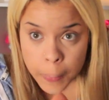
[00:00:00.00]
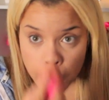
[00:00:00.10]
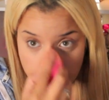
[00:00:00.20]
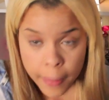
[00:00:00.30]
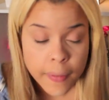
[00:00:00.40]

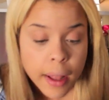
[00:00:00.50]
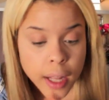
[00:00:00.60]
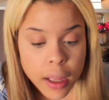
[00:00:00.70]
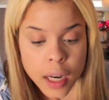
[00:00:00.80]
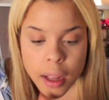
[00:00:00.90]
to blend that
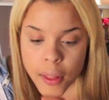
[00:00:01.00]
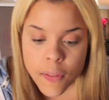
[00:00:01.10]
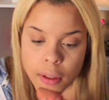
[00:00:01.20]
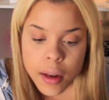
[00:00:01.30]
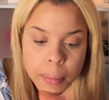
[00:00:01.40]
in,
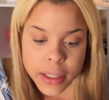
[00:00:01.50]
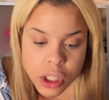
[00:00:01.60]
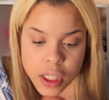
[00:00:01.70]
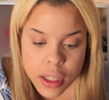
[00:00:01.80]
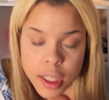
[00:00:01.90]
and then my
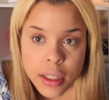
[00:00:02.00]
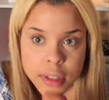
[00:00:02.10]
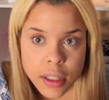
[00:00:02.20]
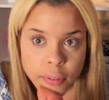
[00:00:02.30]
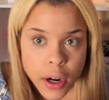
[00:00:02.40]
chin
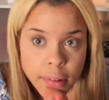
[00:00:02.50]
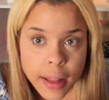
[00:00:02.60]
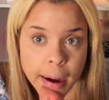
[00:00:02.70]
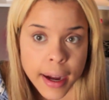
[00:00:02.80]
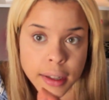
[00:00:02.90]
is the very
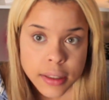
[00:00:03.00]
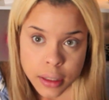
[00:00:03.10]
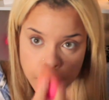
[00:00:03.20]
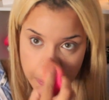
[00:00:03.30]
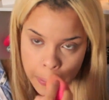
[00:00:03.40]
last.